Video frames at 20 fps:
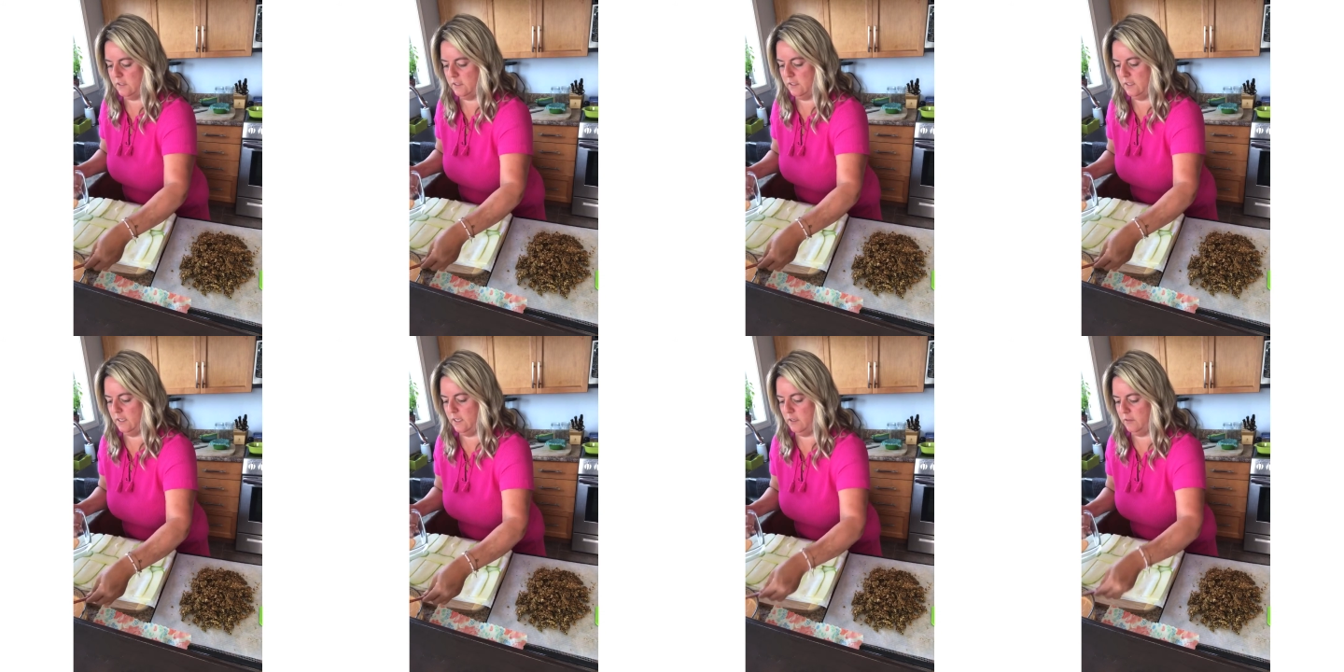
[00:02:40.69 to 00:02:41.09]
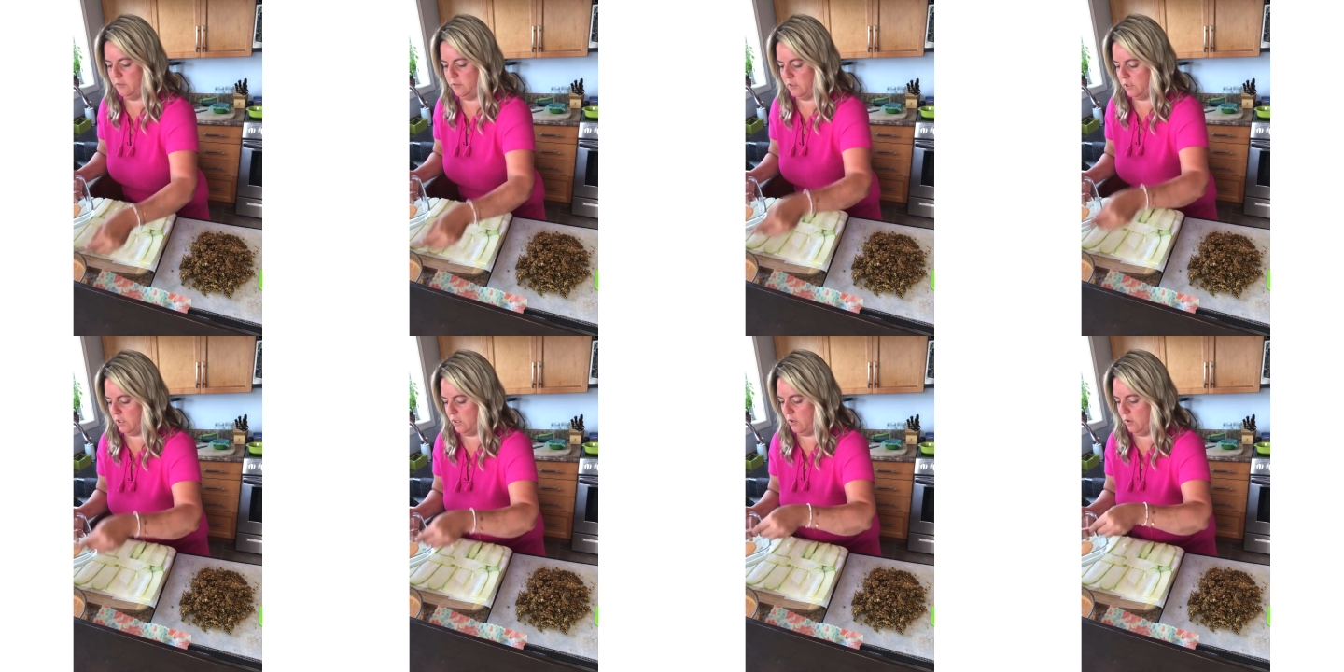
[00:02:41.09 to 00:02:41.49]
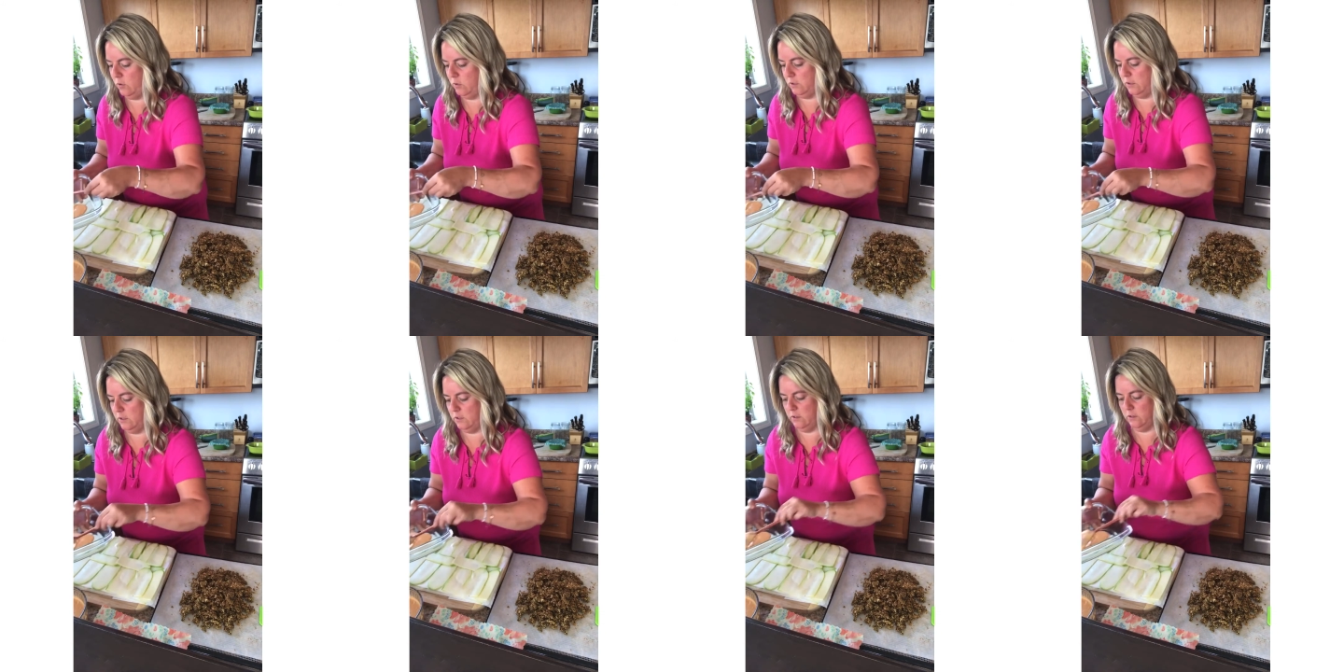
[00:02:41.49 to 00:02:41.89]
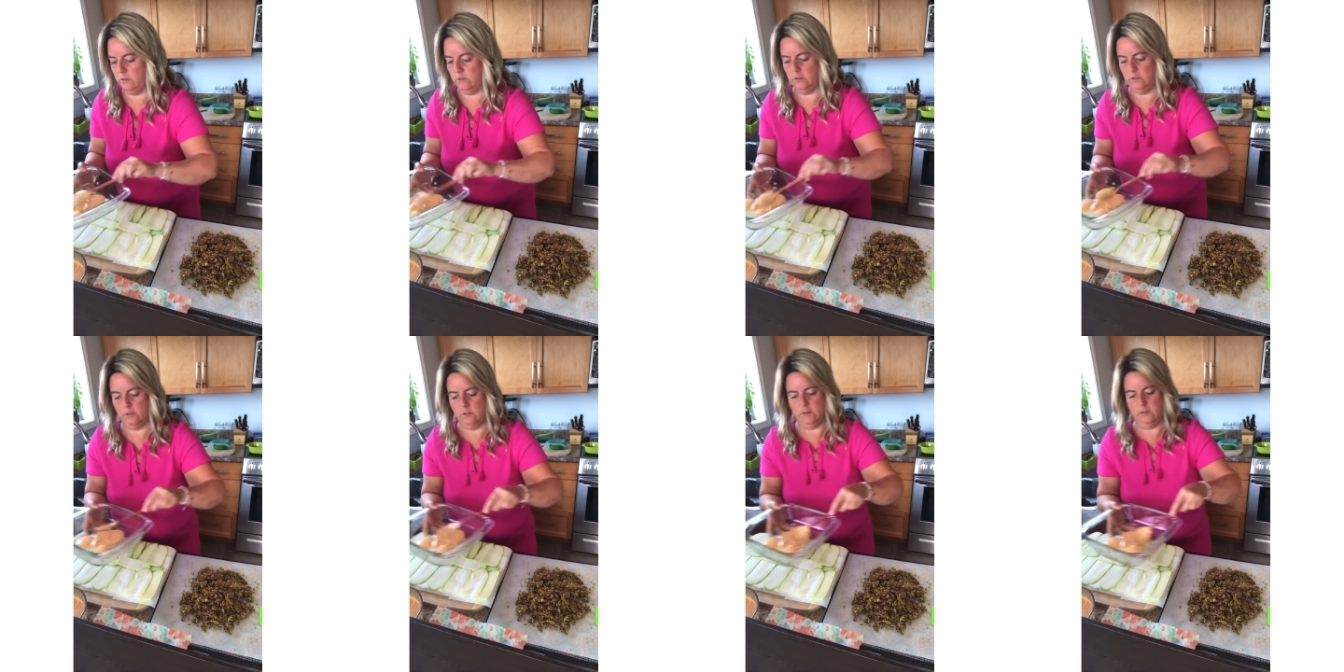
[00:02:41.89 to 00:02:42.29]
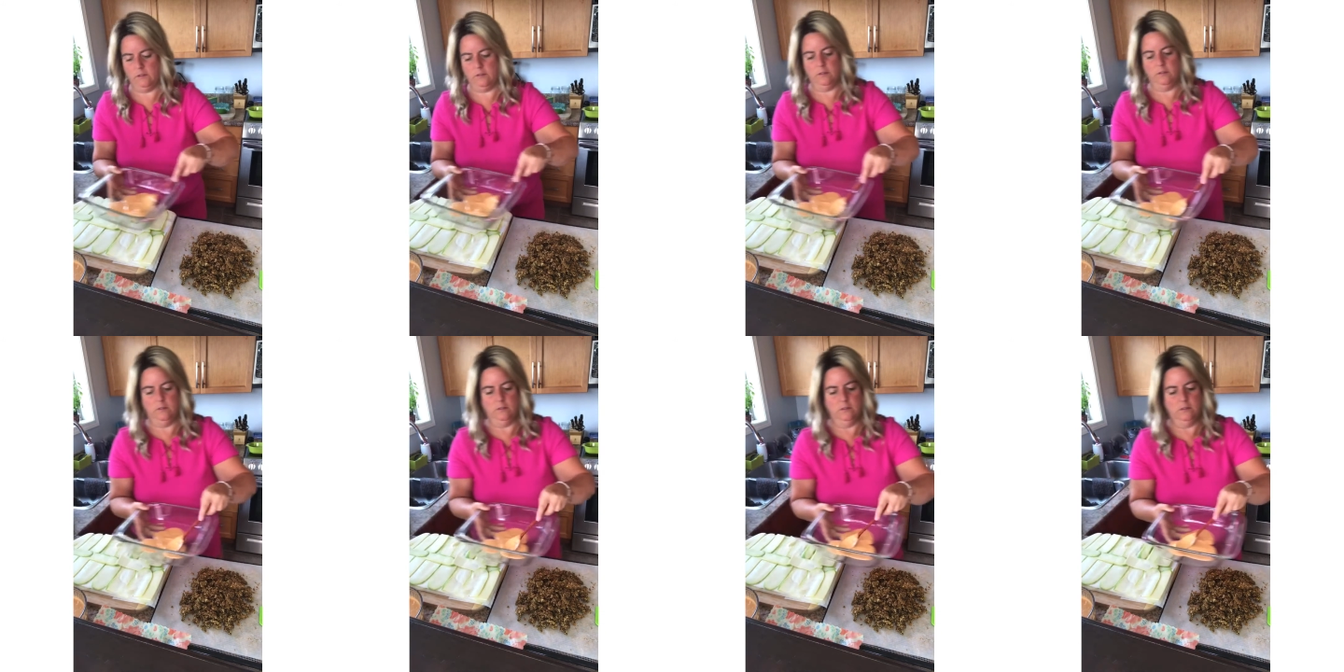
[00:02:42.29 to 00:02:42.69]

enough to coat the noodles.